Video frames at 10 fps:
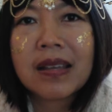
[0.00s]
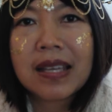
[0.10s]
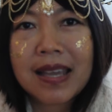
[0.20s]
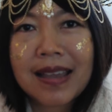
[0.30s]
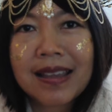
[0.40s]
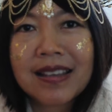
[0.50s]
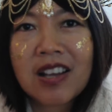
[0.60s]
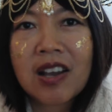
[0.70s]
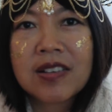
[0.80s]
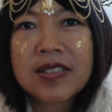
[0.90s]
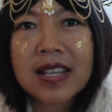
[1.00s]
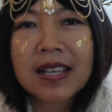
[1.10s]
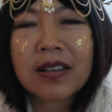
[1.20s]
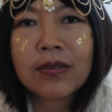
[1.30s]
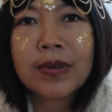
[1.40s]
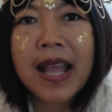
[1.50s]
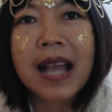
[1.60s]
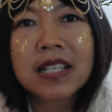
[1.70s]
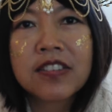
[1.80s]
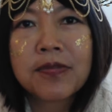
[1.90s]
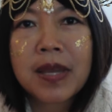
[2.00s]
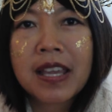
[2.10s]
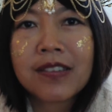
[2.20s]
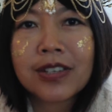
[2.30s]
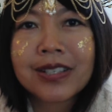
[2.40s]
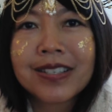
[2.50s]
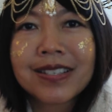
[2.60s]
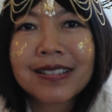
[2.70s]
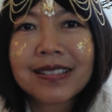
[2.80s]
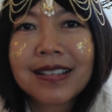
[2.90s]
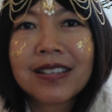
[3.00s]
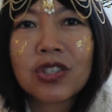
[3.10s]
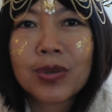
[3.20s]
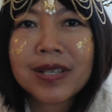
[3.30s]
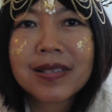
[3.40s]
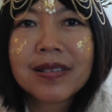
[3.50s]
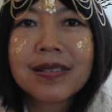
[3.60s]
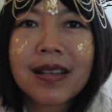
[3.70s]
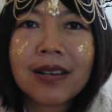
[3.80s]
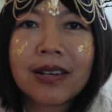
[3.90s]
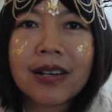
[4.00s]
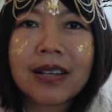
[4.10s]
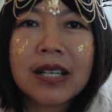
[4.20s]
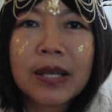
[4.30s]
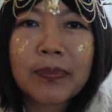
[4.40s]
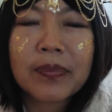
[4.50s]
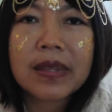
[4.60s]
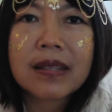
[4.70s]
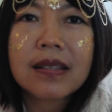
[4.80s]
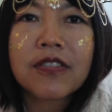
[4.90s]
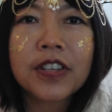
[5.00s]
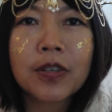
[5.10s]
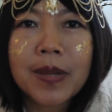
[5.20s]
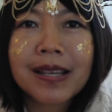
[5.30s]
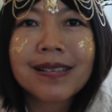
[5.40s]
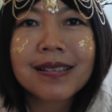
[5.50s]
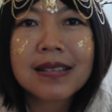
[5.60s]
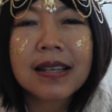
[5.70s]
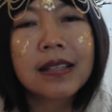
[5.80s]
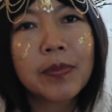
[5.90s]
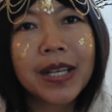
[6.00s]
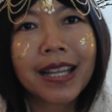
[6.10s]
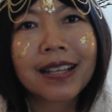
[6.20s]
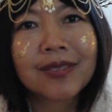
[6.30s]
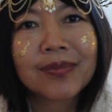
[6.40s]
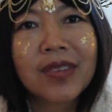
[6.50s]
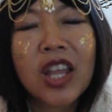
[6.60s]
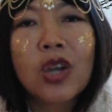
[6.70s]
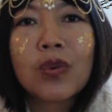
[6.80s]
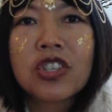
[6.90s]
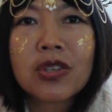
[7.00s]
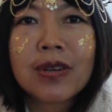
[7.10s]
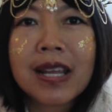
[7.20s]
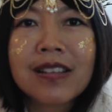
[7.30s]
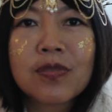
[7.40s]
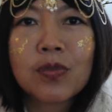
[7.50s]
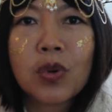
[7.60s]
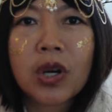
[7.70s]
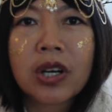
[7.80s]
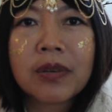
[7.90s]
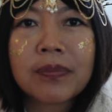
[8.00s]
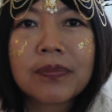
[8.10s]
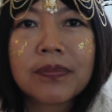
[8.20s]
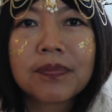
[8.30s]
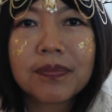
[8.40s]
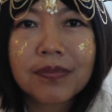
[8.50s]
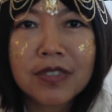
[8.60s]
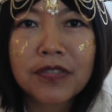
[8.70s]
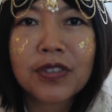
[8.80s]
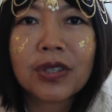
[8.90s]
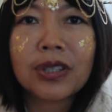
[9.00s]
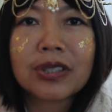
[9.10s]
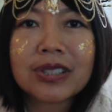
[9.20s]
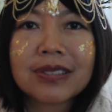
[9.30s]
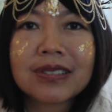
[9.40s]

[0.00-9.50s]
okay, causing reactive behaviors and choices that are fear-based and limiting, which creates more difficult